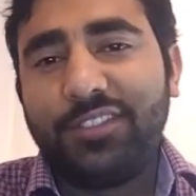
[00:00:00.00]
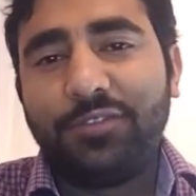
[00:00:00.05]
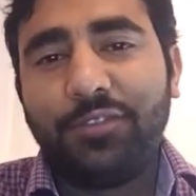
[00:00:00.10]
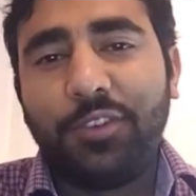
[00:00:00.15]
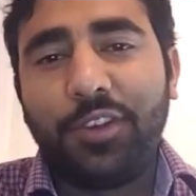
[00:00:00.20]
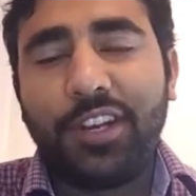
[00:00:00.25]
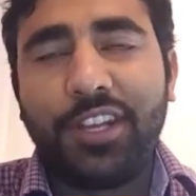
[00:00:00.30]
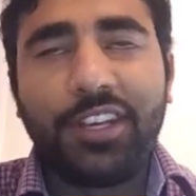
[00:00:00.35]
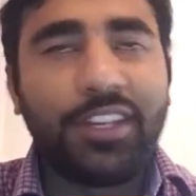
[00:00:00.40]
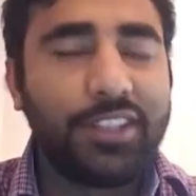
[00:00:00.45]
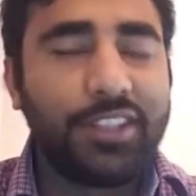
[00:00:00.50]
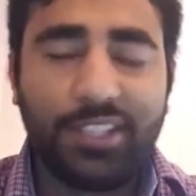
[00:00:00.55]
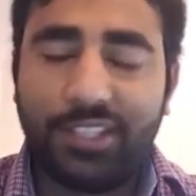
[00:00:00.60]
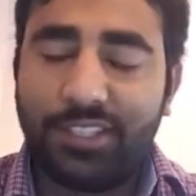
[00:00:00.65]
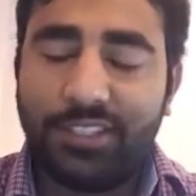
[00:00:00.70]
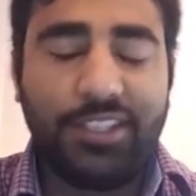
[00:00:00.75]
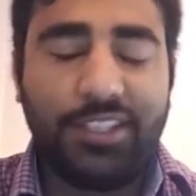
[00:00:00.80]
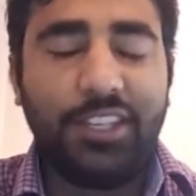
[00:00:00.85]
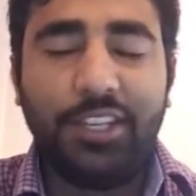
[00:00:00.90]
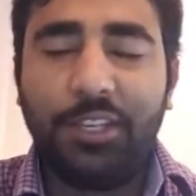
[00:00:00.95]
or
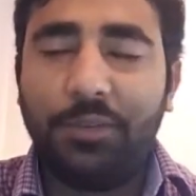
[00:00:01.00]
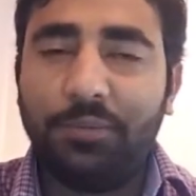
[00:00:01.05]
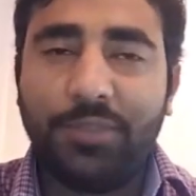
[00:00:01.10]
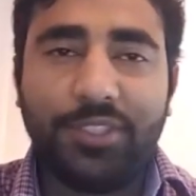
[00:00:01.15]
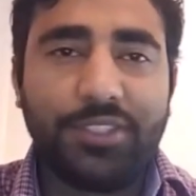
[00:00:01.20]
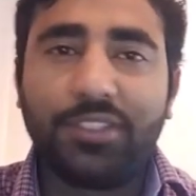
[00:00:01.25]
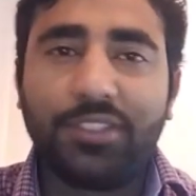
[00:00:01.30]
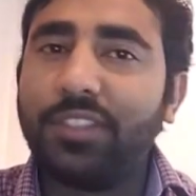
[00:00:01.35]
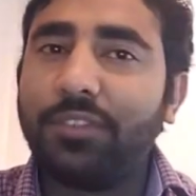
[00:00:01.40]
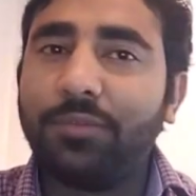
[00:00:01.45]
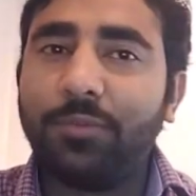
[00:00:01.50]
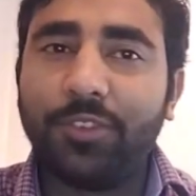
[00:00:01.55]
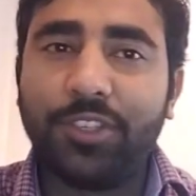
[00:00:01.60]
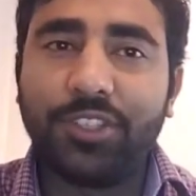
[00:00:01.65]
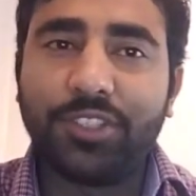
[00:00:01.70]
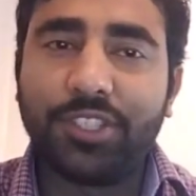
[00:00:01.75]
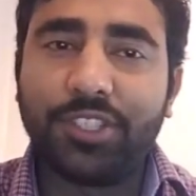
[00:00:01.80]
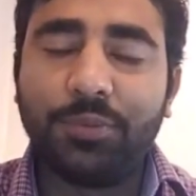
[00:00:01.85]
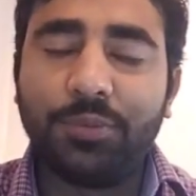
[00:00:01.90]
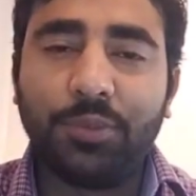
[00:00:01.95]
anything, team is the
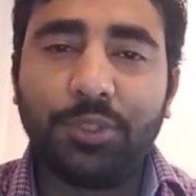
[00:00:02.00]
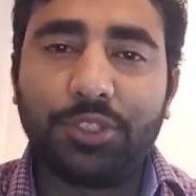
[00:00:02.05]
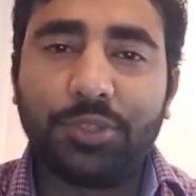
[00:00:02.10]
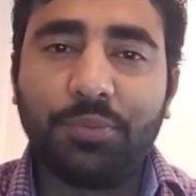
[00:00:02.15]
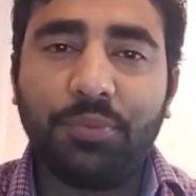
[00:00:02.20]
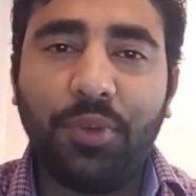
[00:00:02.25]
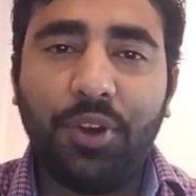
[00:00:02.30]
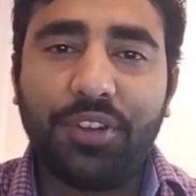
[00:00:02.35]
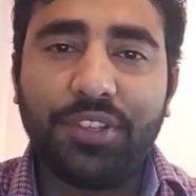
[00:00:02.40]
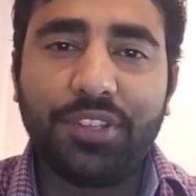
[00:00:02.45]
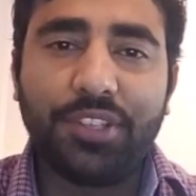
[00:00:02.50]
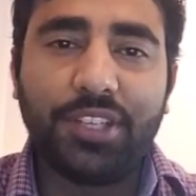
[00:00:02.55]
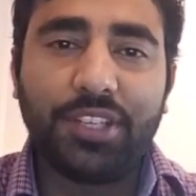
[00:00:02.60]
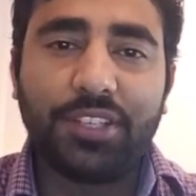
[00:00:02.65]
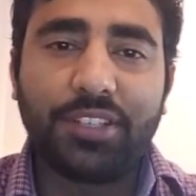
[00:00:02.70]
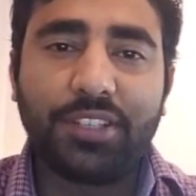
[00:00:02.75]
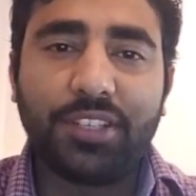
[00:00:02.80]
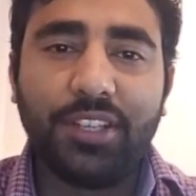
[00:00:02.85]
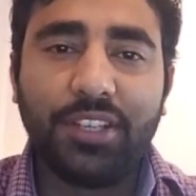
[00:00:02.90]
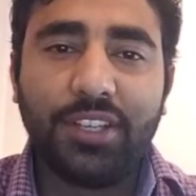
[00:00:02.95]
first and most important thing.
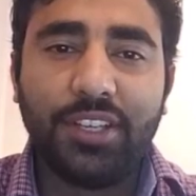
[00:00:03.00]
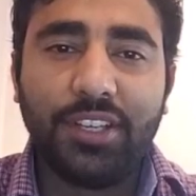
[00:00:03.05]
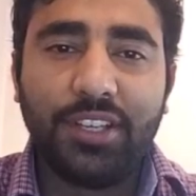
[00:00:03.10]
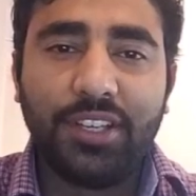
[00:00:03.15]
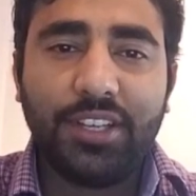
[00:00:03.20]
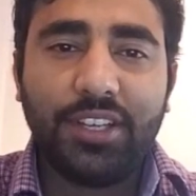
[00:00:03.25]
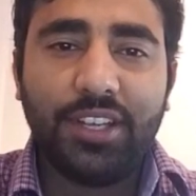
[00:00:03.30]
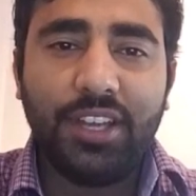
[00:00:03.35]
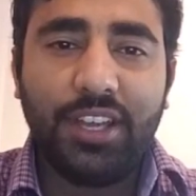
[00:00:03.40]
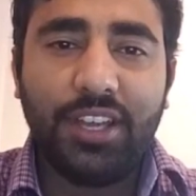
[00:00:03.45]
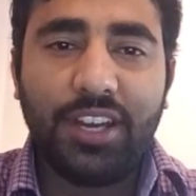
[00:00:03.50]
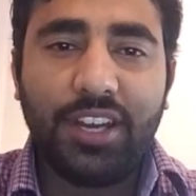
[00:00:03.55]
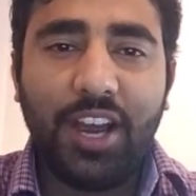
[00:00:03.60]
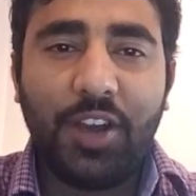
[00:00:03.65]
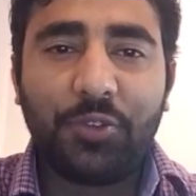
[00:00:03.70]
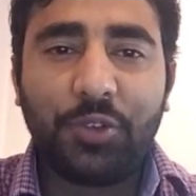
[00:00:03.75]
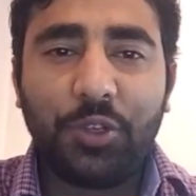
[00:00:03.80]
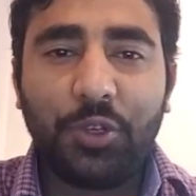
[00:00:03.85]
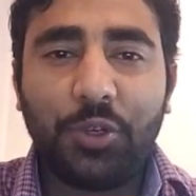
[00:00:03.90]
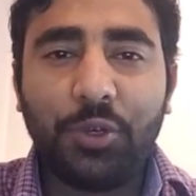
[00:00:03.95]
And
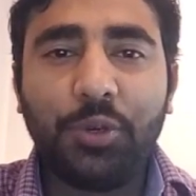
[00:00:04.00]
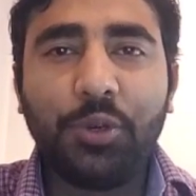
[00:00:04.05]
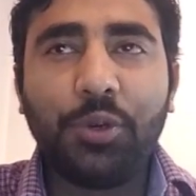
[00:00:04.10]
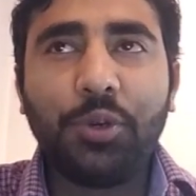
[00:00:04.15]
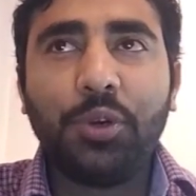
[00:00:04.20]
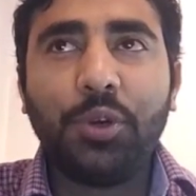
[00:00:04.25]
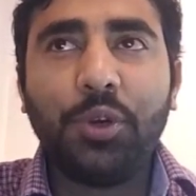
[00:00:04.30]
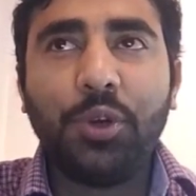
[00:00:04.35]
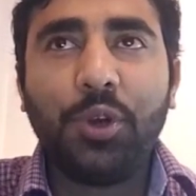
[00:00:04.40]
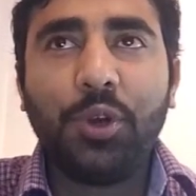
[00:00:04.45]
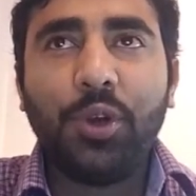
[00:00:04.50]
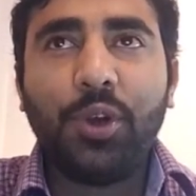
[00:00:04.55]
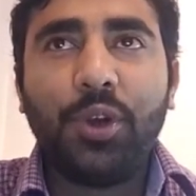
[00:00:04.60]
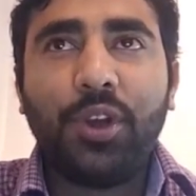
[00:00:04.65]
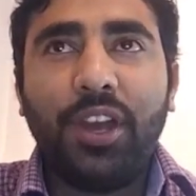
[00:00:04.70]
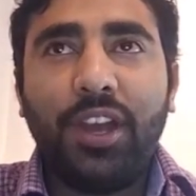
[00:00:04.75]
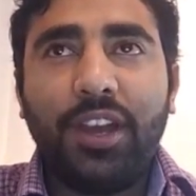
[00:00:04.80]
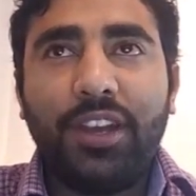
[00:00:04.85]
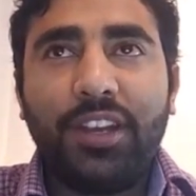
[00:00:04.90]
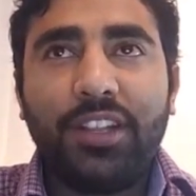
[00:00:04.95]
how you
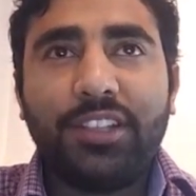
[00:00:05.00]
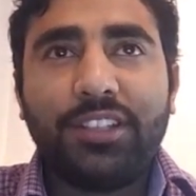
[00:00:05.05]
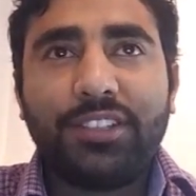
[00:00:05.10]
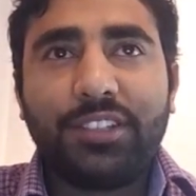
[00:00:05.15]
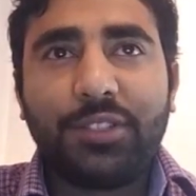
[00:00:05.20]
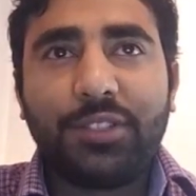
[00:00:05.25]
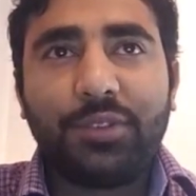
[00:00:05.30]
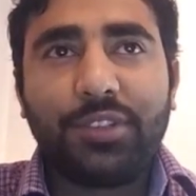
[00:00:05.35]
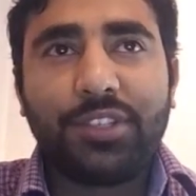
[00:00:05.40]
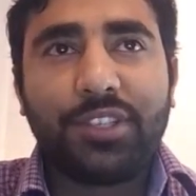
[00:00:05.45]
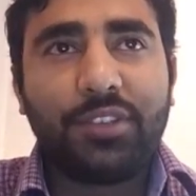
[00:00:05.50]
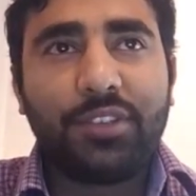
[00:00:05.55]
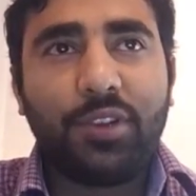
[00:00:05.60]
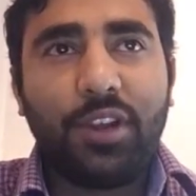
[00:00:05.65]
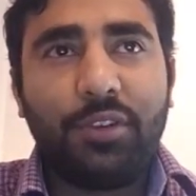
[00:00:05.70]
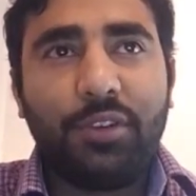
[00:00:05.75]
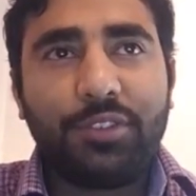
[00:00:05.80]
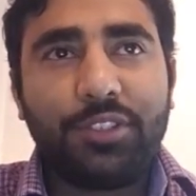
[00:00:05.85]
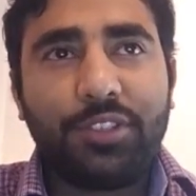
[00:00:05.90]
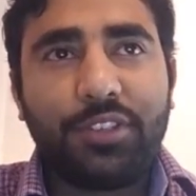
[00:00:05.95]
handle the situation,
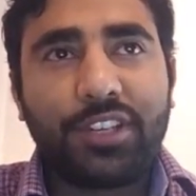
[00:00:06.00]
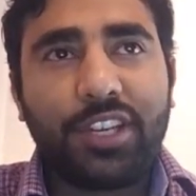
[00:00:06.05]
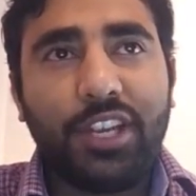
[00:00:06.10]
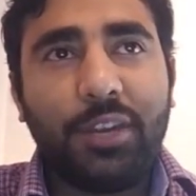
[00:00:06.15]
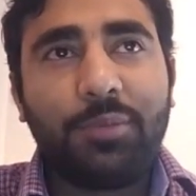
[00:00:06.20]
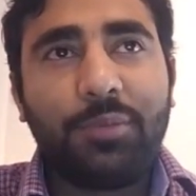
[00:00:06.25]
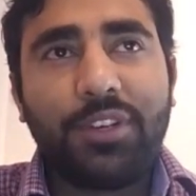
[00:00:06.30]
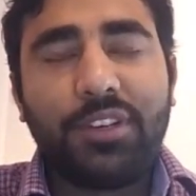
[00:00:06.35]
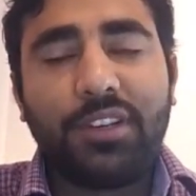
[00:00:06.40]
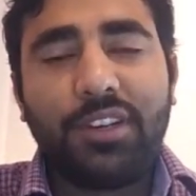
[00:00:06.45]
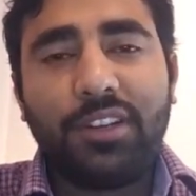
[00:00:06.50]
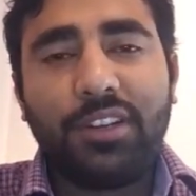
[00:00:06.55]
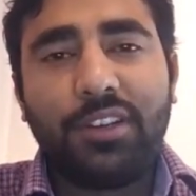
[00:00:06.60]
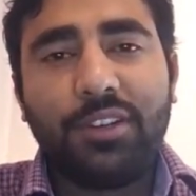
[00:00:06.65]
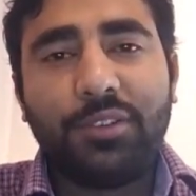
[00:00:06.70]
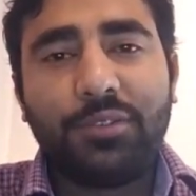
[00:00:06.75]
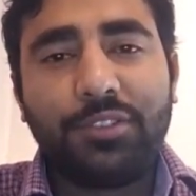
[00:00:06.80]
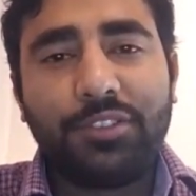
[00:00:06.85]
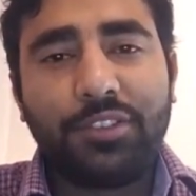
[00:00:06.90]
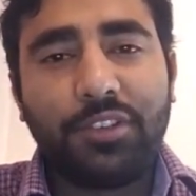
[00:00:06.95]
how is your captain,
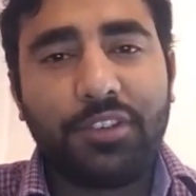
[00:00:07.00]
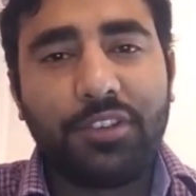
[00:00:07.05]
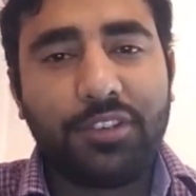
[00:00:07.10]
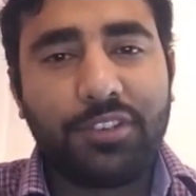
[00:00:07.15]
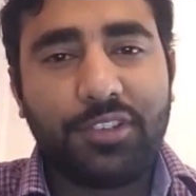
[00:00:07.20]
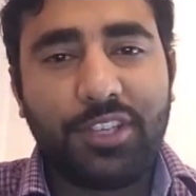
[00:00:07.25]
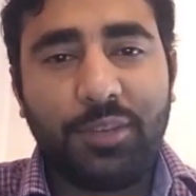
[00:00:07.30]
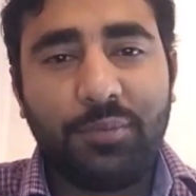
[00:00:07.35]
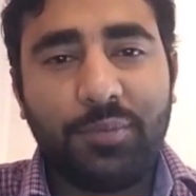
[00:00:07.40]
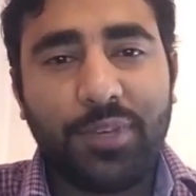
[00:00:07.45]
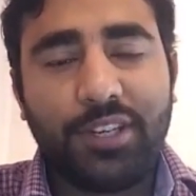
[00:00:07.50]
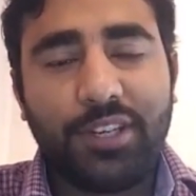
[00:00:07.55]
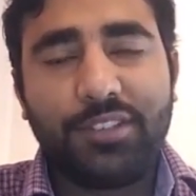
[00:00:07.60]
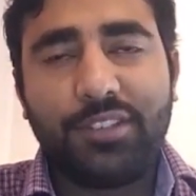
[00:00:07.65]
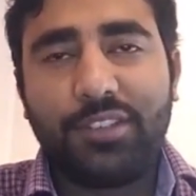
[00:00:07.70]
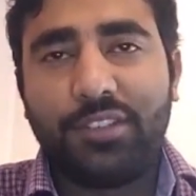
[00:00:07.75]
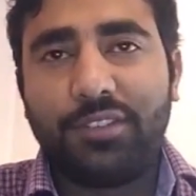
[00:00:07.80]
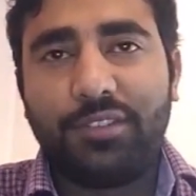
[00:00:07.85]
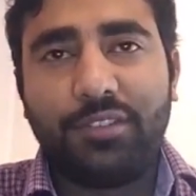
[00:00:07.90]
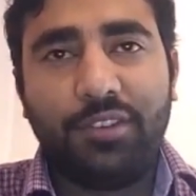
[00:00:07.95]
how is your team
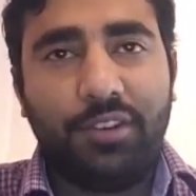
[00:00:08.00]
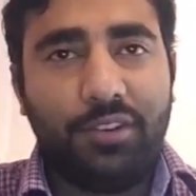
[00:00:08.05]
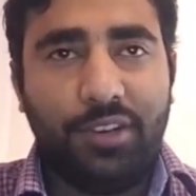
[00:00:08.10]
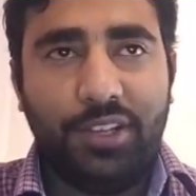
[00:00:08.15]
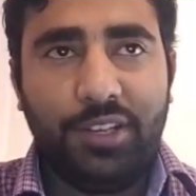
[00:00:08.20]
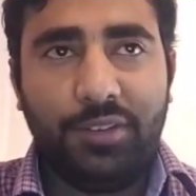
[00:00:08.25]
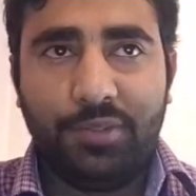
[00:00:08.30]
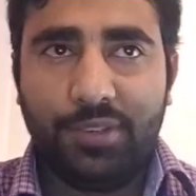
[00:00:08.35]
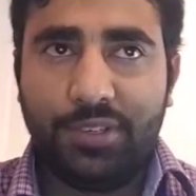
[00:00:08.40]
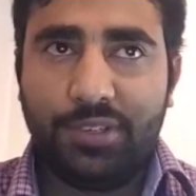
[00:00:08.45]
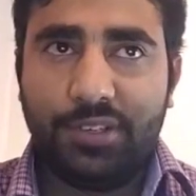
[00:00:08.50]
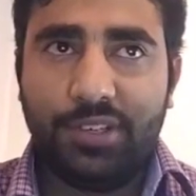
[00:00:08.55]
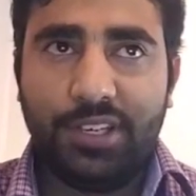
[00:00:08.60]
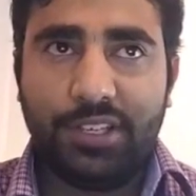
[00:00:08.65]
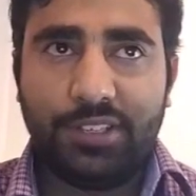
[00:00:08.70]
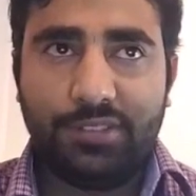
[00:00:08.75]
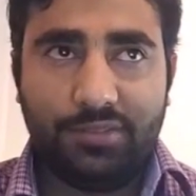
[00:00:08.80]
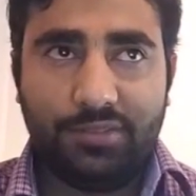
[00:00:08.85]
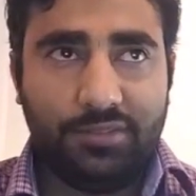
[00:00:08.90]
manager or anyone like